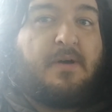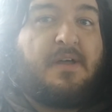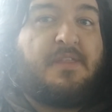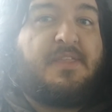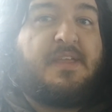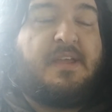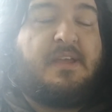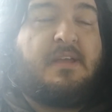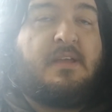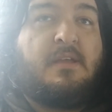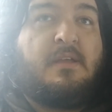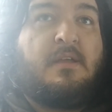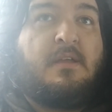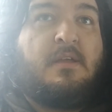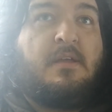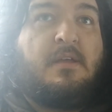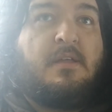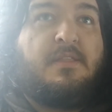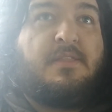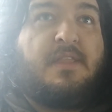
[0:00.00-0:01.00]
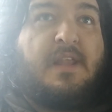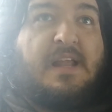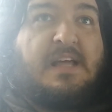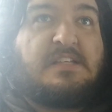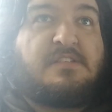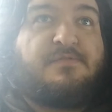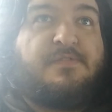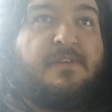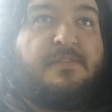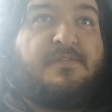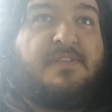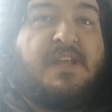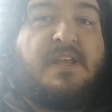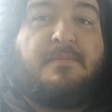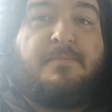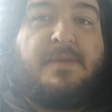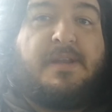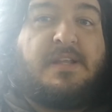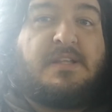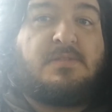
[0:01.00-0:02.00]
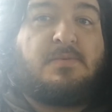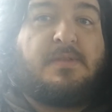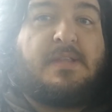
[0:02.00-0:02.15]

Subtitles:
I think the last 15 minutes